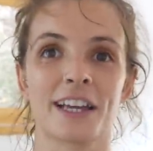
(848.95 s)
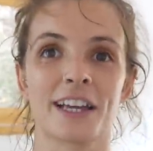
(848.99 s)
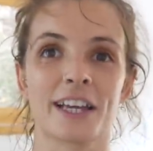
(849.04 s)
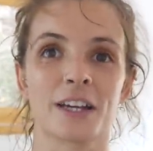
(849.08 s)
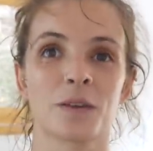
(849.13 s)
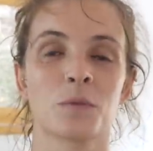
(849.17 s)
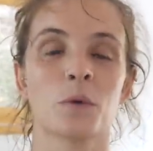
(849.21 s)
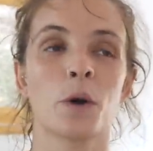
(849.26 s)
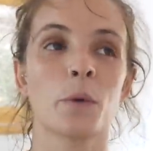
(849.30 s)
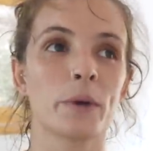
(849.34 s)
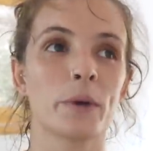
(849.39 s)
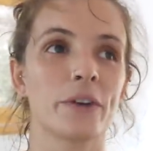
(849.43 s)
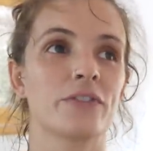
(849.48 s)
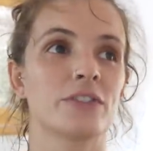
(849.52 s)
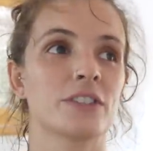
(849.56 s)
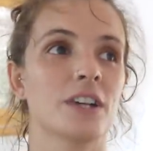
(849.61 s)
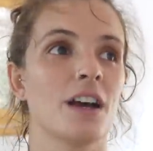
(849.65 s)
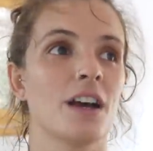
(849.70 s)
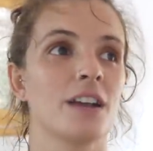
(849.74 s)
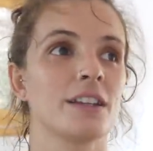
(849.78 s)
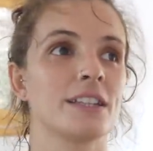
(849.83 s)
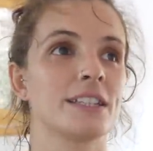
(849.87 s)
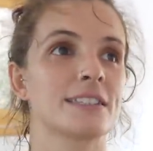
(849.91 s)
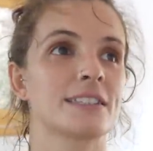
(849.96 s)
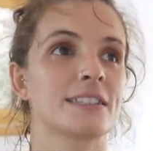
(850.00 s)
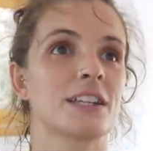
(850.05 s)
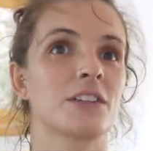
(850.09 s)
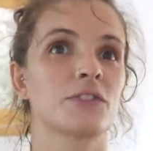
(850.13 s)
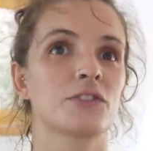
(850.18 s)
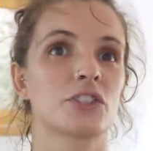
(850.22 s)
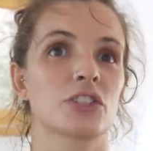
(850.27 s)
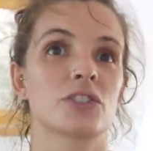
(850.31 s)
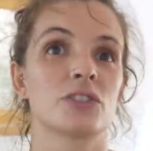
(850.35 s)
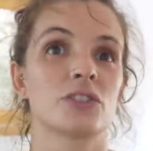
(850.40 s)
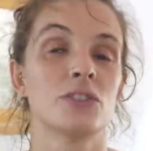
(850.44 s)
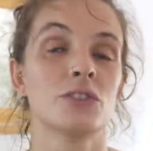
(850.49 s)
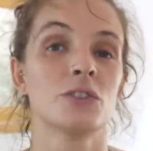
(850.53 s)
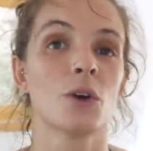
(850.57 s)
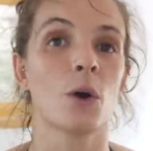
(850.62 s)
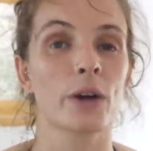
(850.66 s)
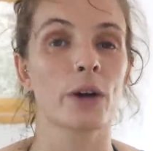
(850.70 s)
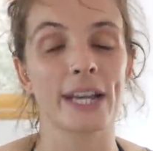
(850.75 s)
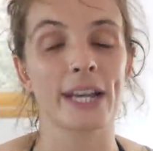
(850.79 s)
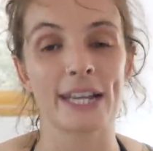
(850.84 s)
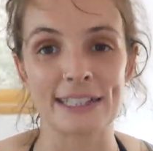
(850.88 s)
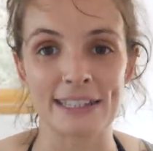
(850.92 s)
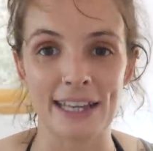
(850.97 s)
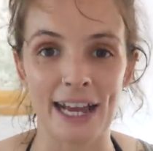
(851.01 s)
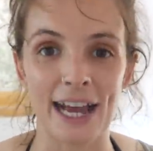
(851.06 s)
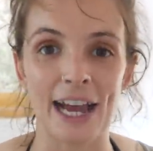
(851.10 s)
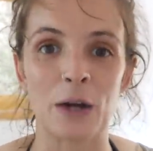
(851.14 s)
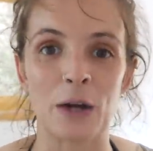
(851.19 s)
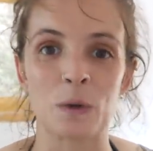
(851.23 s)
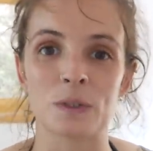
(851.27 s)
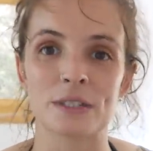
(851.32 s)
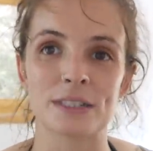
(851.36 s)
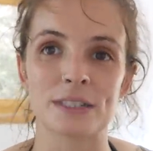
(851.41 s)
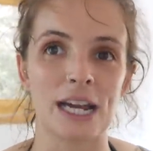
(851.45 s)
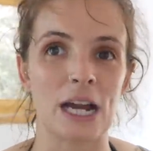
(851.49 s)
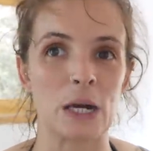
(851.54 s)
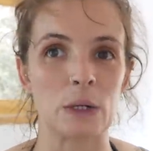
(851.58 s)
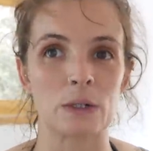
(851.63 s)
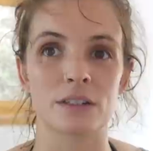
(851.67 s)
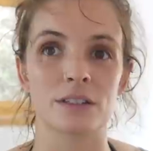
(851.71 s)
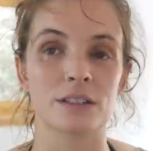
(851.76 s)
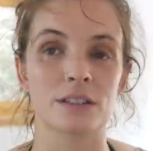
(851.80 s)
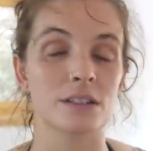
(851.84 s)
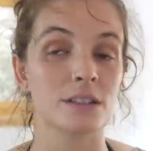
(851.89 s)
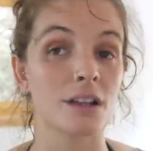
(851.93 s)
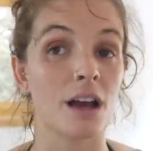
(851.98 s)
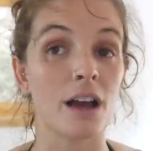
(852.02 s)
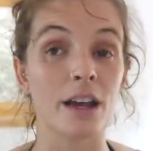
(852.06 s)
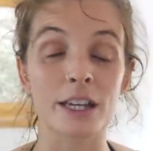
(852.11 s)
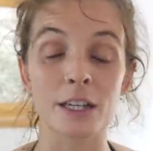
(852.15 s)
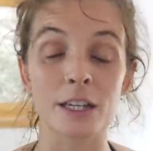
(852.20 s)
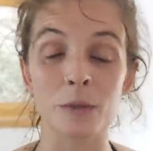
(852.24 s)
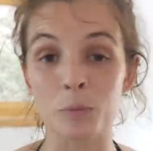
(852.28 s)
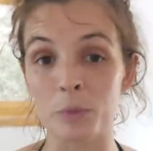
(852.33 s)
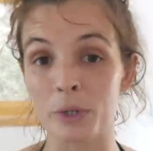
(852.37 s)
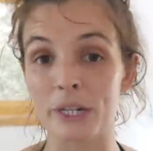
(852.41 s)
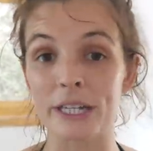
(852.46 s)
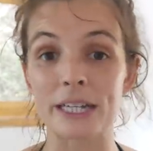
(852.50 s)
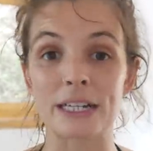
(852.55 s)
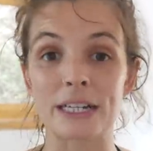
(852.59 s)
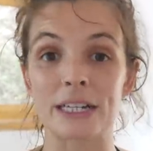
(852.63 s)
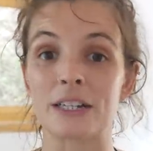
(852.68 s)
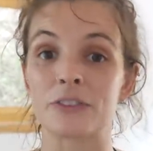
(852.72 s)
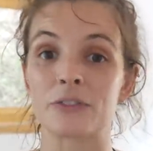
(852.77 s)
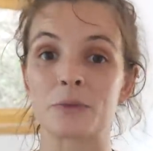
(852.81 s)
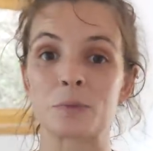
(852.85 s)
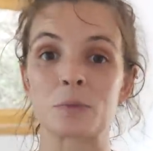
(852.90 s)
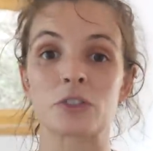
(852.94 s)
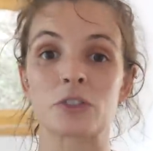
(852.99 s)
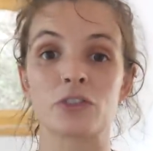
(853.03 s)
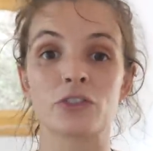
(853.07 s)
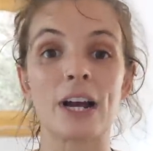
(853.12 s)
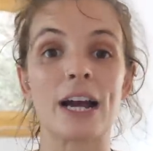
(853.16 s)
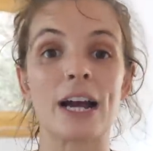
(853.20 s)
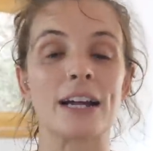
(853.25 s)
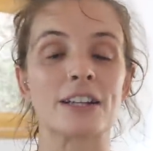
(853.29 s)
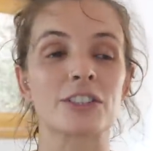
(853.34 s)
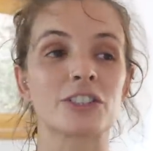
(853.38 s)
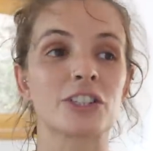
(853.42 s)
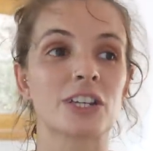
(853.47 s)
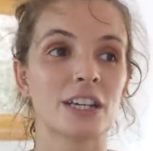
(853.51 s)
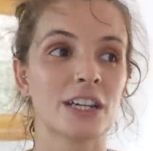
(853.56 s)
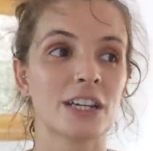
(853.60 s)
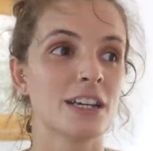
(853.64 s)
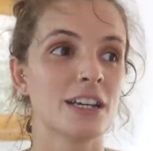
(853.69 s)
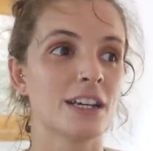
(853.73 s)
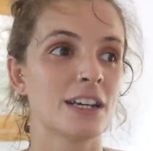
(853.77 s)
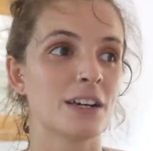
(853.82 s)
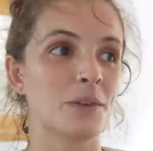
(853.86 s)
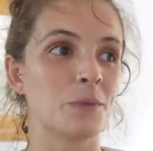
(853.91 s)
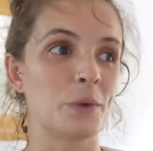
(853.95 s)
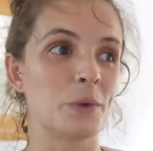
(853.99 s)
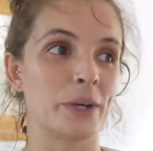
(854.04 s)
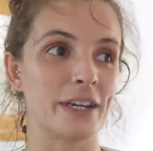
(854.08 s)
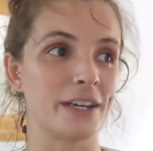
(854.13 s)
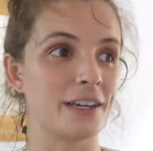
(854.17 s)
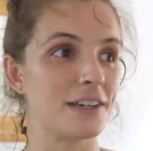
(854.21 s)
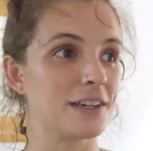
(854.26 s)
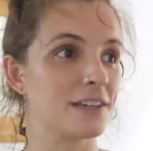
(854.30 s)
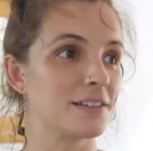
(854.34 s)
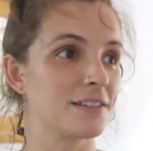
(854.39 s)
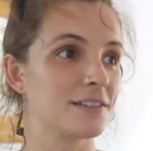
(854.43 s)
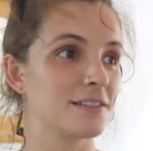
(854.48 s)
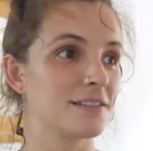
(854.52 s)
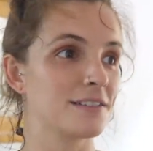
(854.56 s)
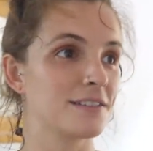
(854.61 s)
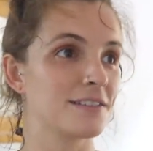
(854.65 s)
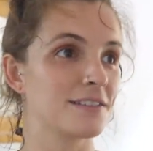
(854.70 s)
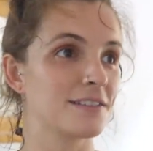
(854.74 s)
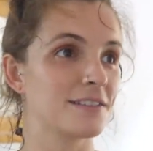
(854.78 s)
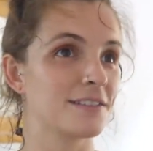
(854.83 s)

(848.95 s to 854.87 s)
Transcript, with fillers: Like what we've done, instead of just knocking the house down and starting completely from scratch, we're